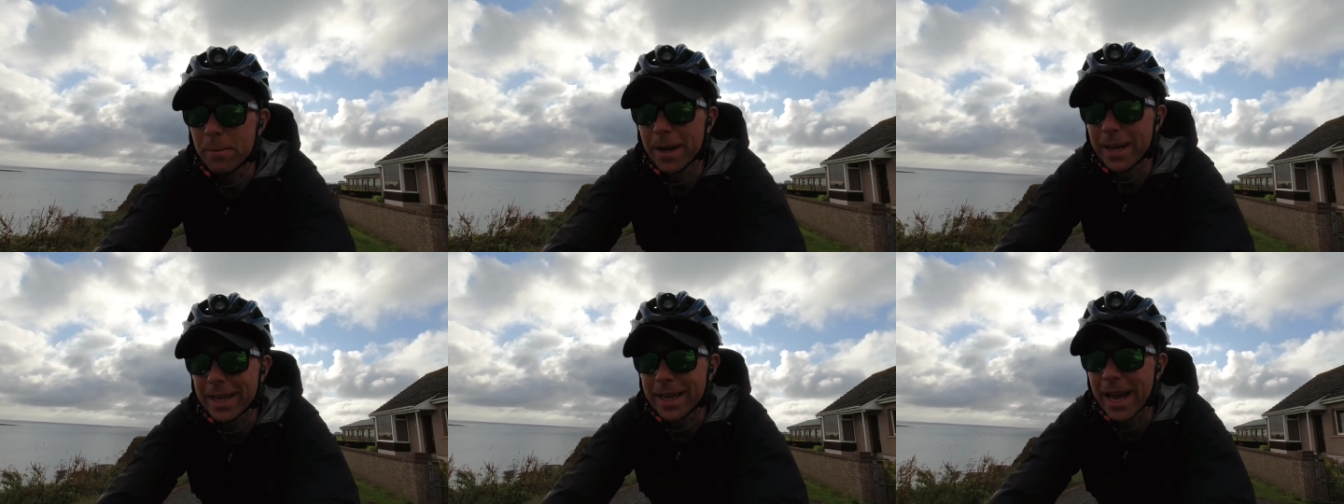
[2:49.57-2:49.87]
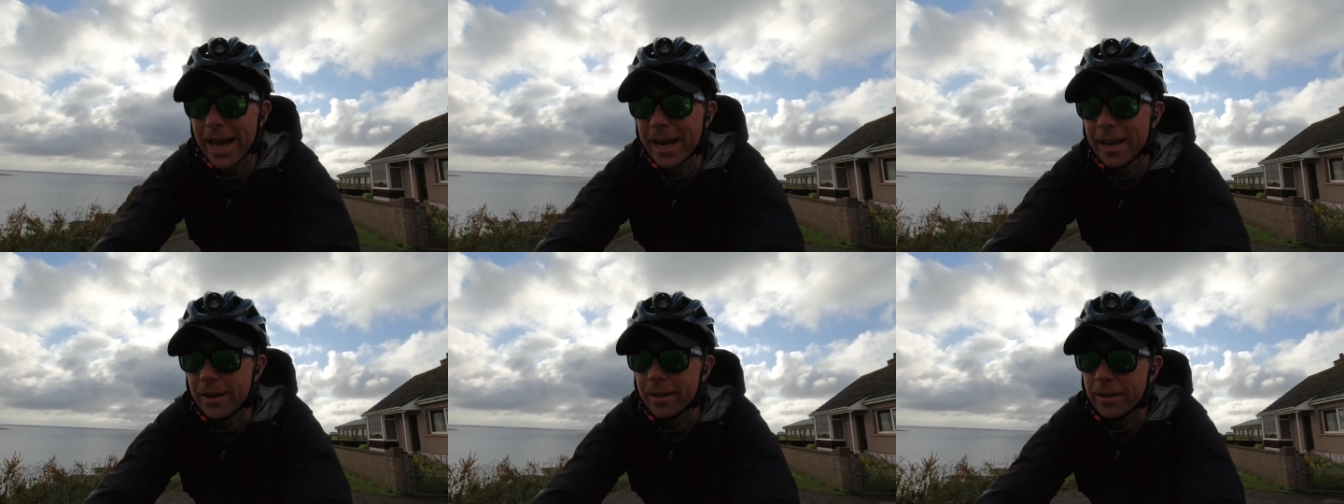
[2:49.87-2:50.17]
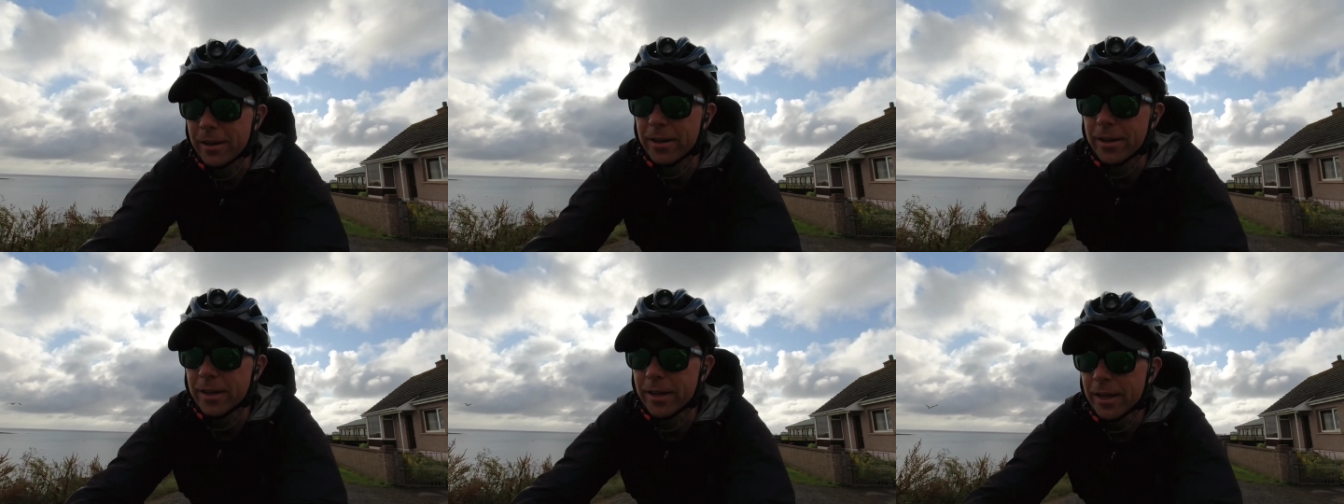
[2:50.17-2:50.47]
But
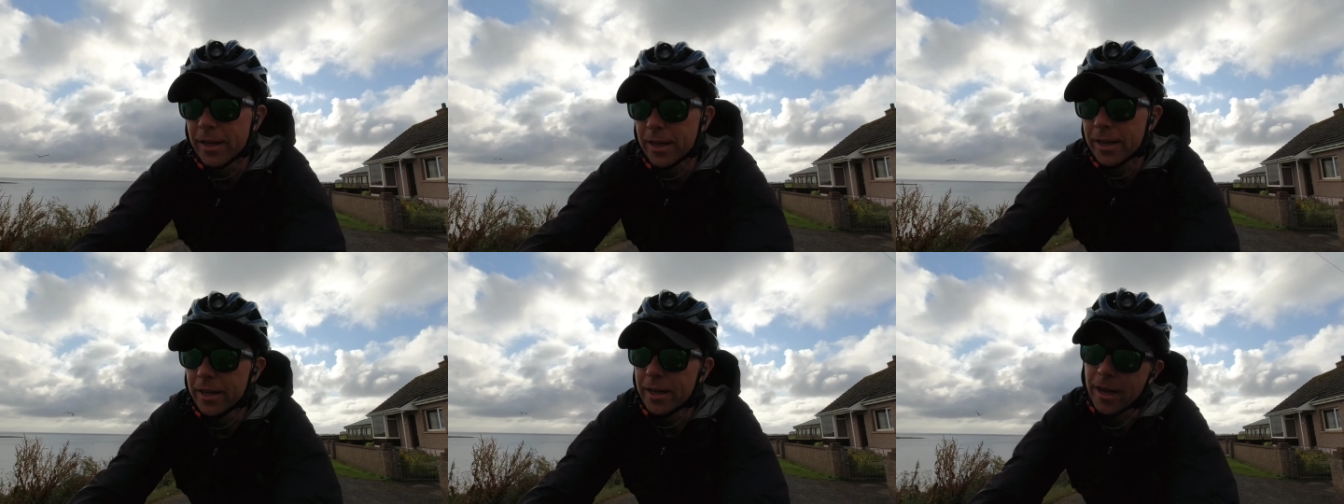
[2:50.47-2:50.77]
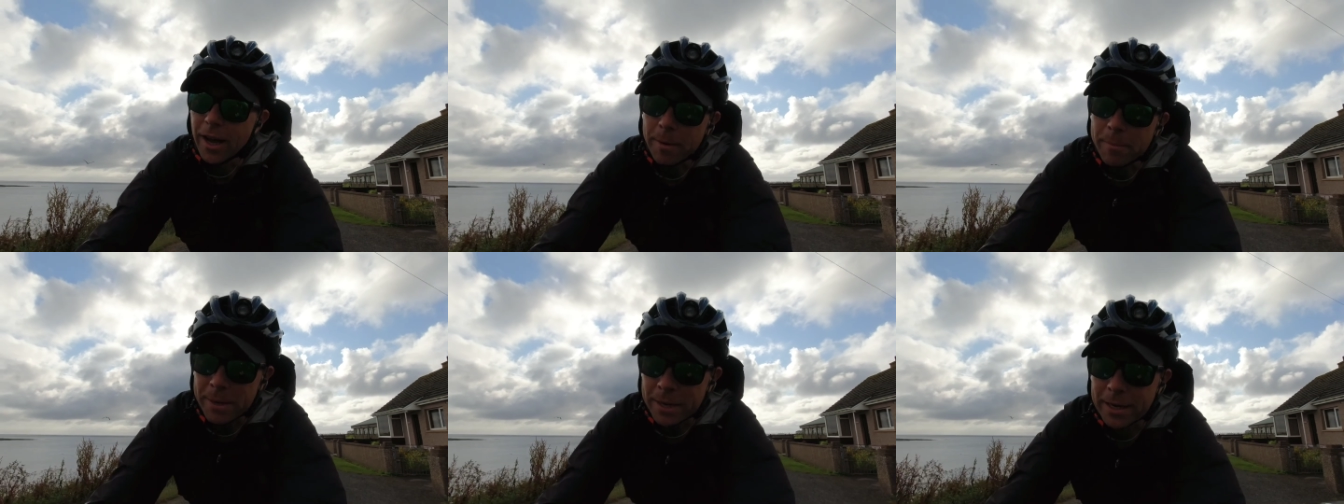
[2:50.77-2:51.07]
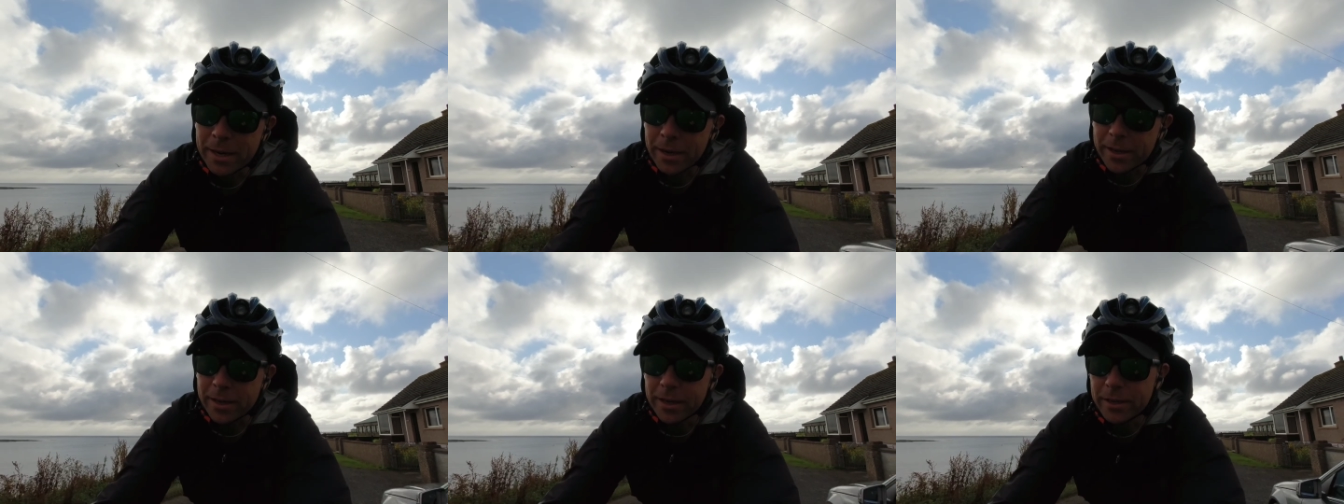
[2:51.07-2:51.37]
again, I
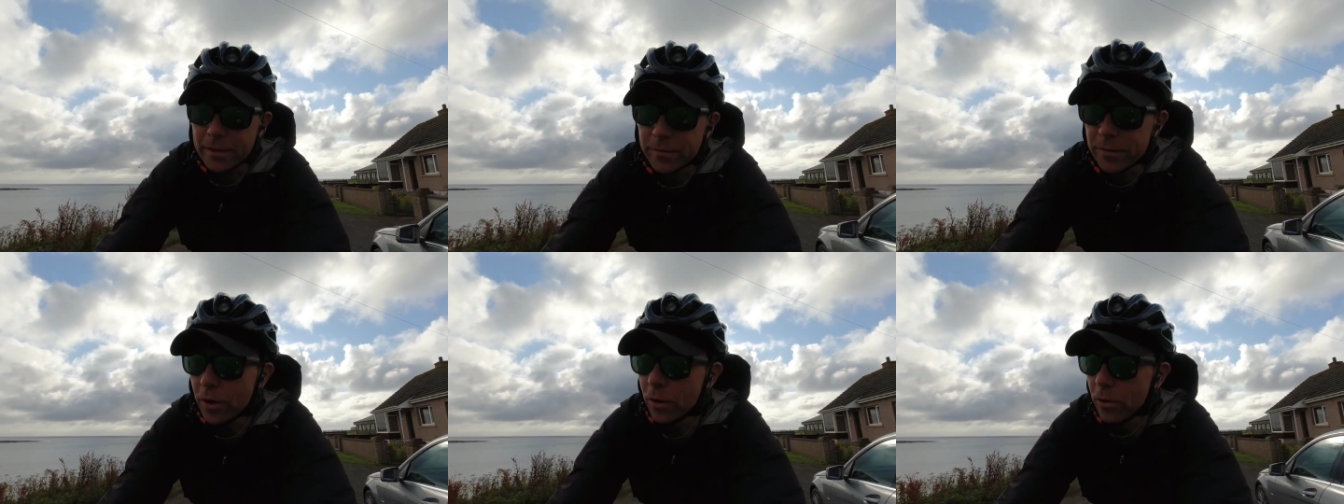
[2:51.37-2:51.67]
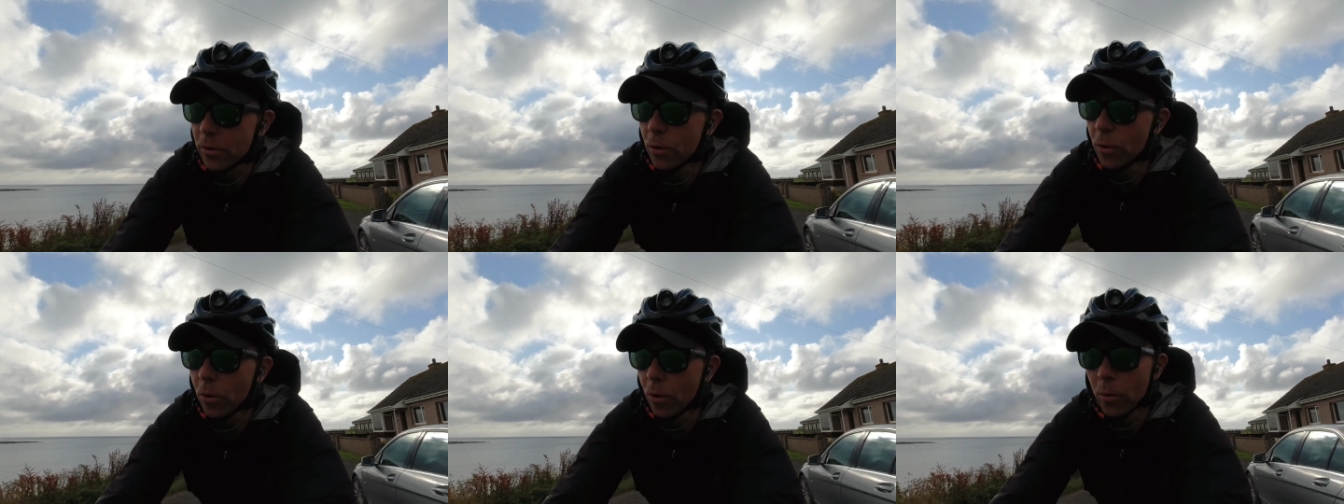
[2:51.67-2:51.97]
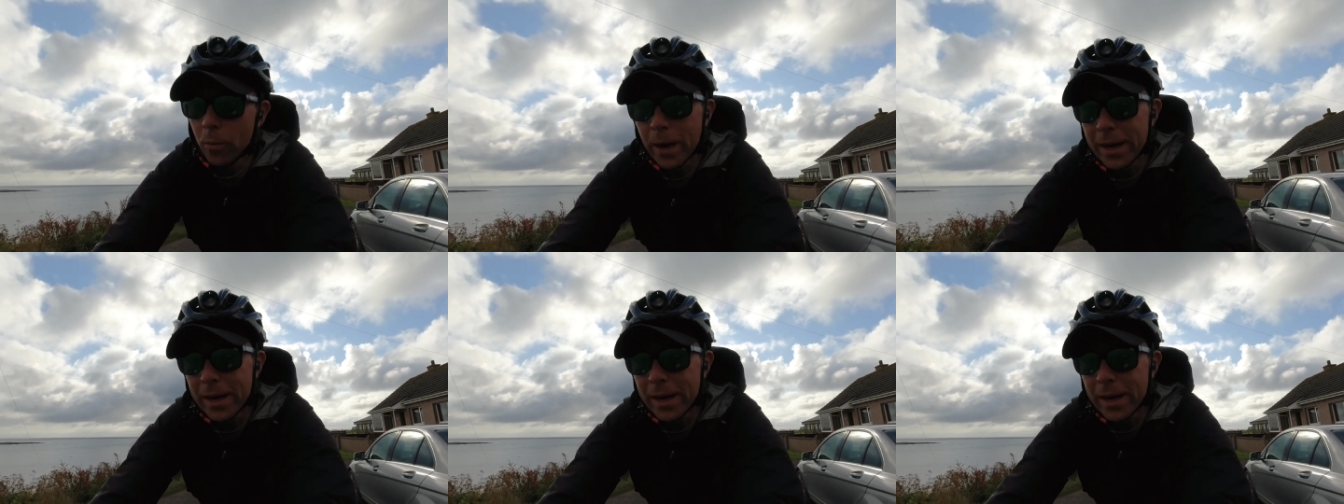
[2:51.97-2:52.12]
mean, I could have gone all the